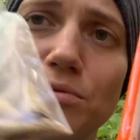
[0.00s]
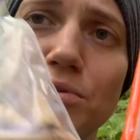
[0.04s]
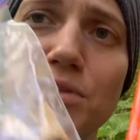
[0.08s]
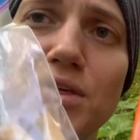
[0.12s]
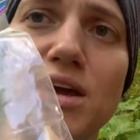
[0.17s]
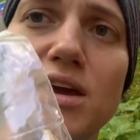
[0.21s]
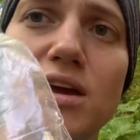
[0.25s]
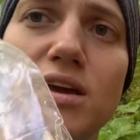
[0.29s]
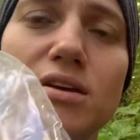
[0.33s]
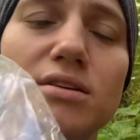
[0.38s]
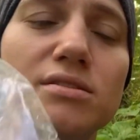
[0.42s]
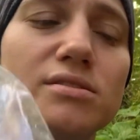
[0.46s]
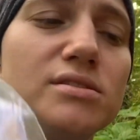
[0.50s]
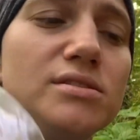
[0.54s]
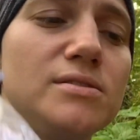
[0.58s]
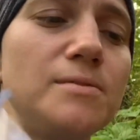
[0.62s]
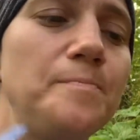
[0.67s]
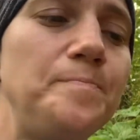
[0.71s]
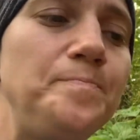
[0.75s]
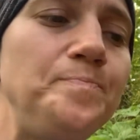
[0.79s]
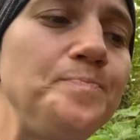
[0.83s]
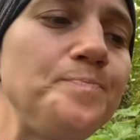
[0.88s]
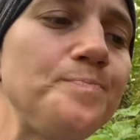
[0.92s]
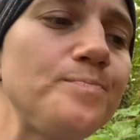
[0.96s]
things,
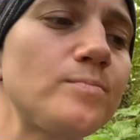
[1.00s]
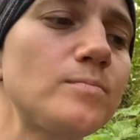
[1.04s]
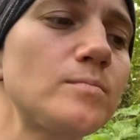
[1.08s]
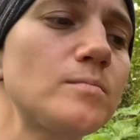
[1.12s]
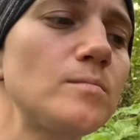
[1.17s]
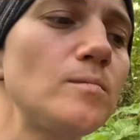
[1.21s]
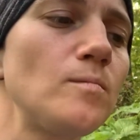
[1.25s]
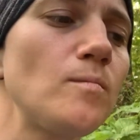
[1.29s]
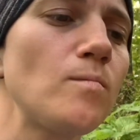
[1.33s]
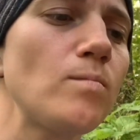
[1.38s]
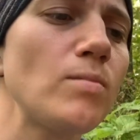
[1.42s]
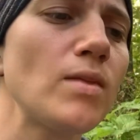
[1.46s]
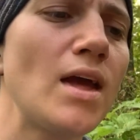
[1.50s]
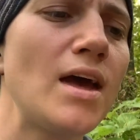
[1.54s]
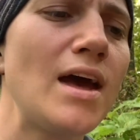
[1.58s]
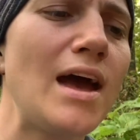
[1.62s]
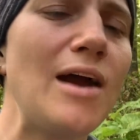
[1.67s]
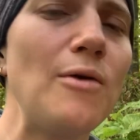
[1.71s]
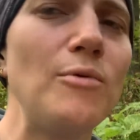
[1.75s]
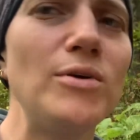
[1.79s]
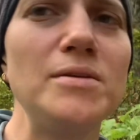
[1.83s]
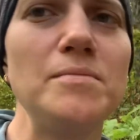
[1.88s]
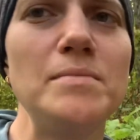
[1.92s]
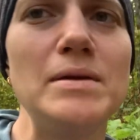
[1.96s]
I
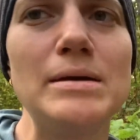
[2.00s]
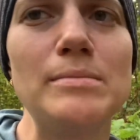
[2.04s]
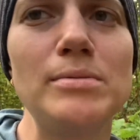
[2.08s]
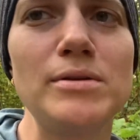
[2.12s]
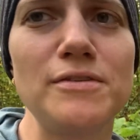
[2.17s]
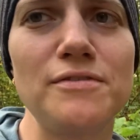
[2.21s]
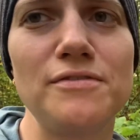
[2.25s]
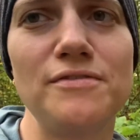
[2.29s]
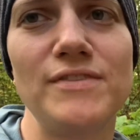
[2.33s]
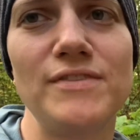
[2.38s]
wouldn't be able to